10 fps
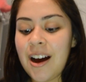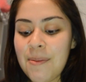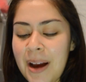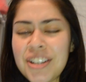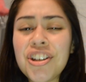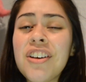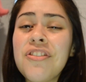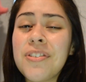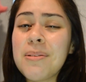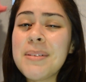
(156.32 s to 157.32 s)
I tried
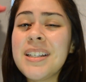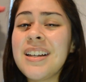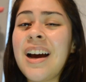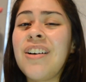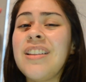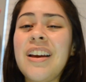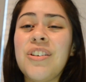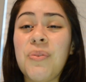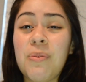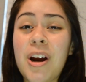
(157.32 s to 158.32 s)
filming it how, like,
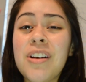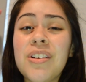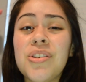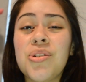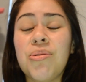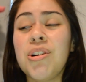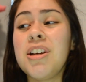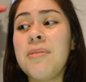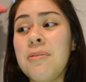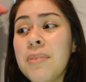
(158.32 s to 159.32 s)
regular
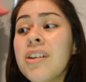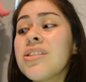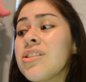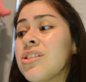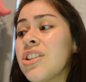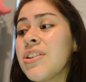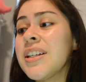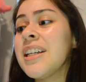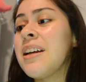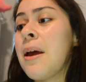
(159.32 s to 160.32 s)
toy unboxers do
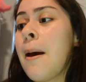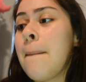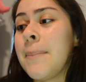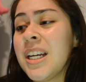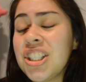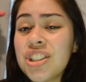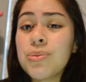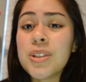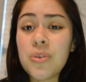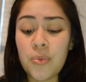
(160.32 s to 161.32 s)
it, but it just
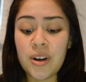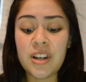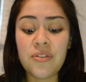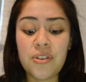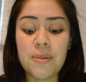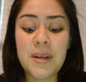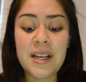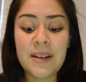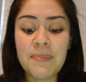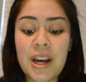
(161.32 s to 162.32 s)
wasn't working for
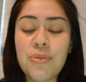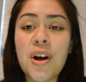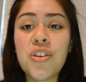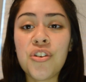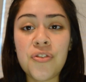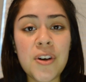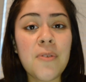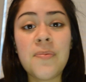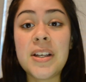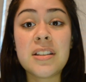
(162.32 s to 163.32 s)
me. I'd rather
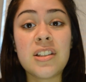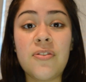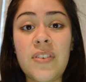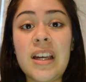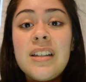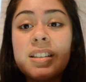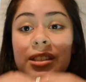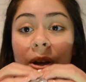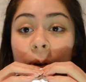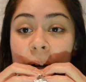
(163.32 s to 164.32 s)
film face to face,
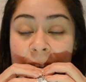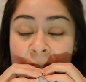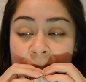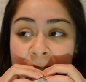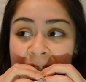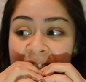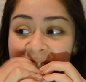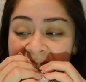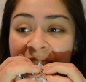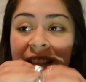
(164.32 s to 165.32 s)
so,
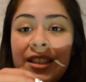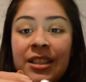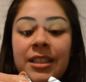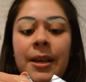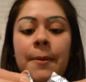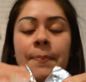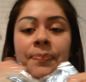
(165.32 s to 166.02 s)
let's see.